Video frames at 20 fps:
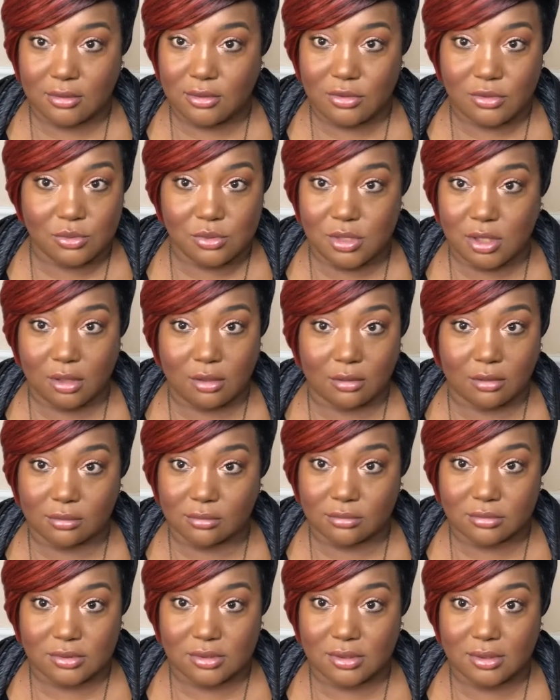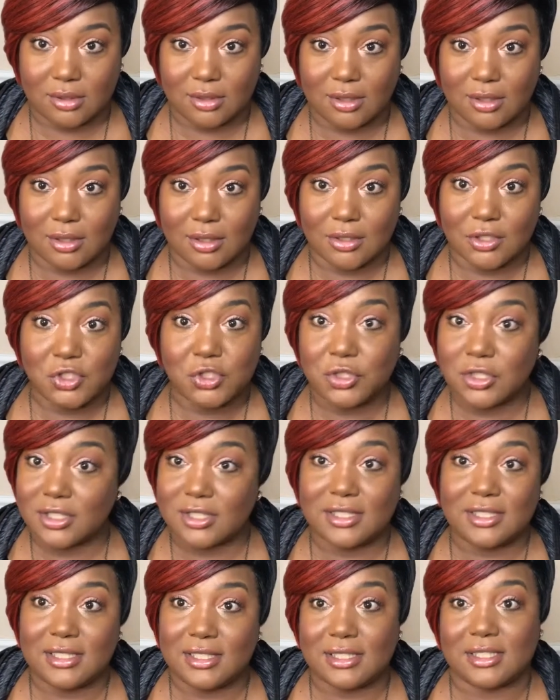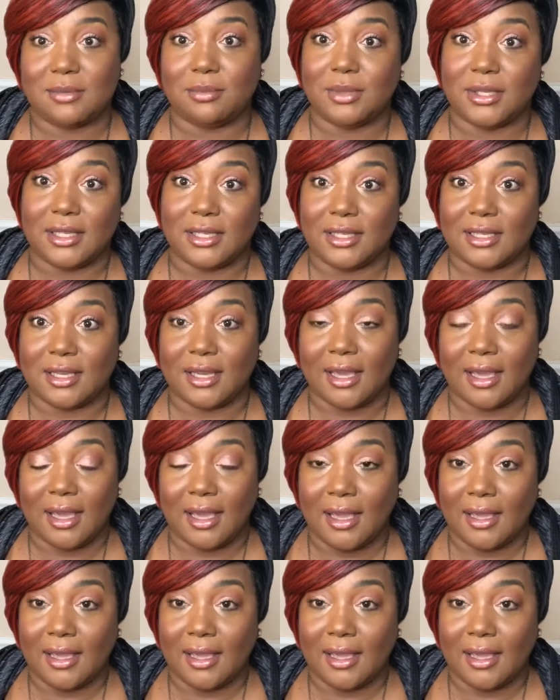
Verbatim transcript: You don't. You just need to be